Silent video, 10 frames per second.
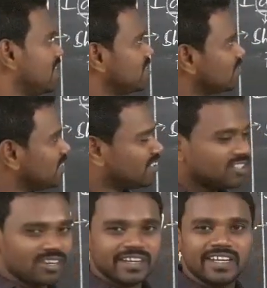So
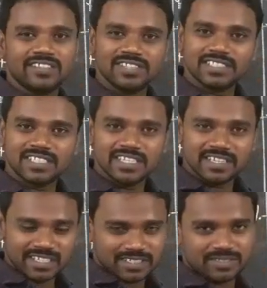interrogative is
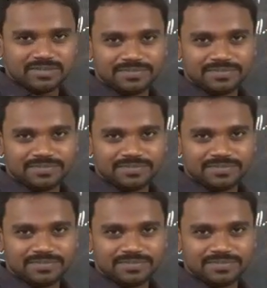here.